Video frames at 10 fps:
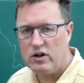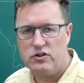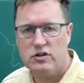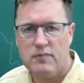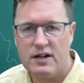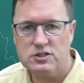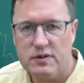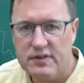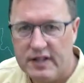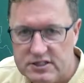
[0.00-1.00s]
to go too much
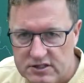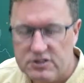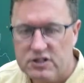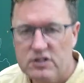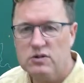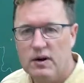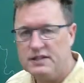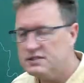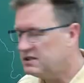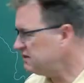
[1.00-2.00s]
with this. It's a good
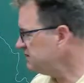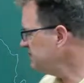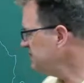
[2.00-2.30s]
question.